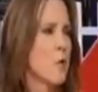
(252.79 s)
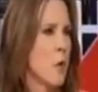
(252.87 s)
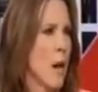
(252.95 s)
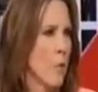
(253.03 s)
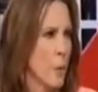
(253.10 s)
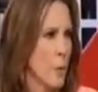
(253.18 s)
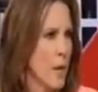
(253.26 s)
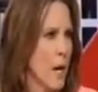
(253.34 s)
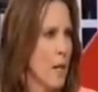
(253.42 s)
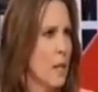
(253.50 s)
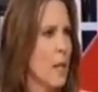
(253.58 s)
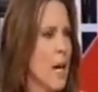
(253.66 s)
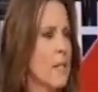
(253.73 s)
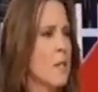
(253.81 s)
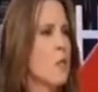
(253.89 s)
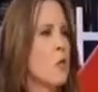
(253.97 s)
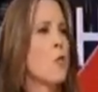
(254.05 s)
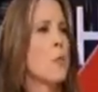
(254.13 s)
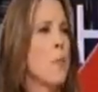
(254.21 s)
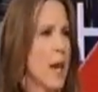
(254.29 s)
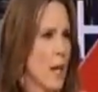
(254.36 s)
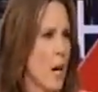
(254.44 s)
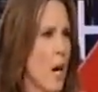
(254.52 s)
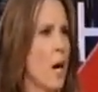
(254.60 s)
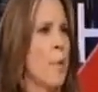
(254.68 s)
driving without a license, so there have been a
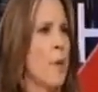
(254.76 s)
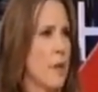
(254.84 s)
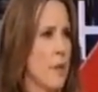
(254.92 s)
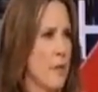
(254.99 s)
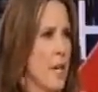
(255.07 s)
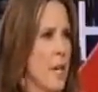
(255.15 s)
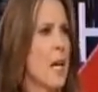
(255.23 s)
couple of